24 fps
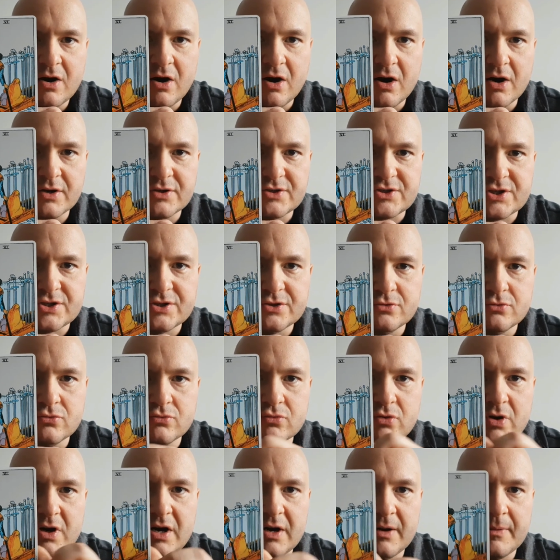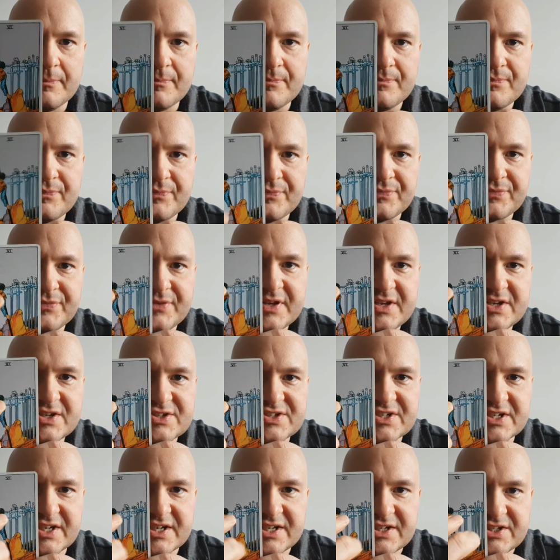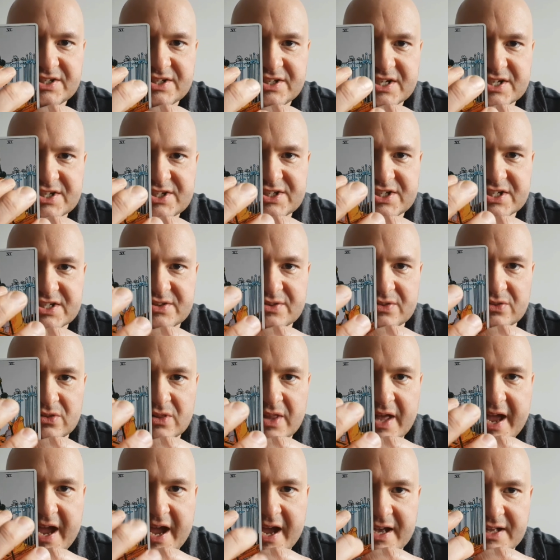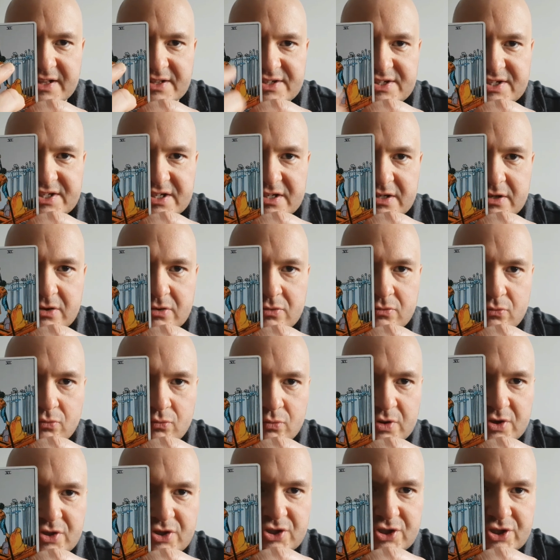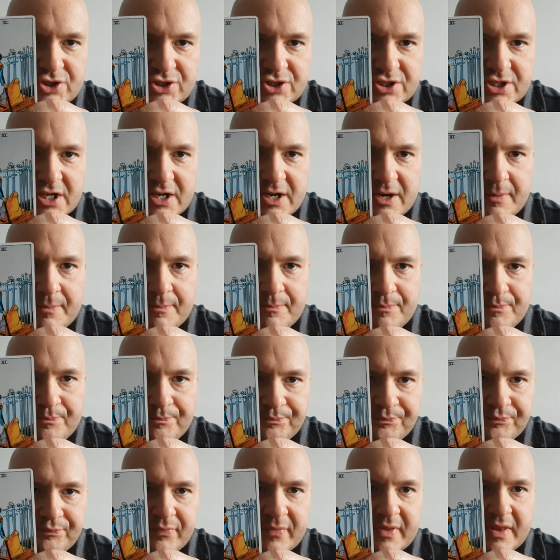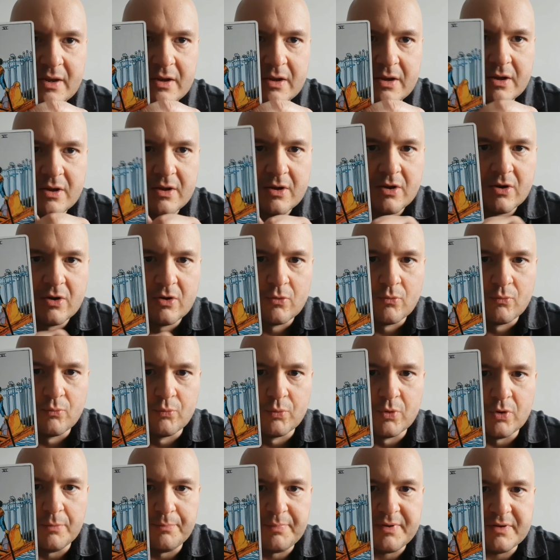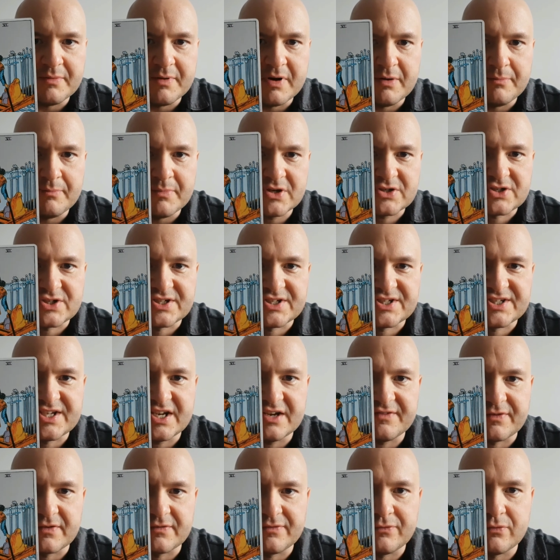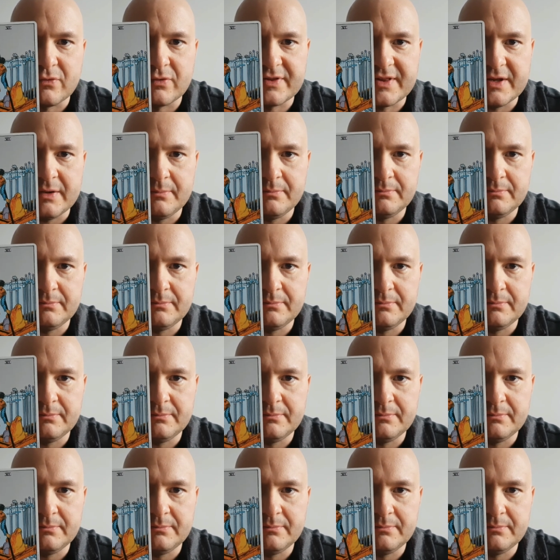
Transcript: onto um, these uh, distant lands, which um, will be uh, much safer for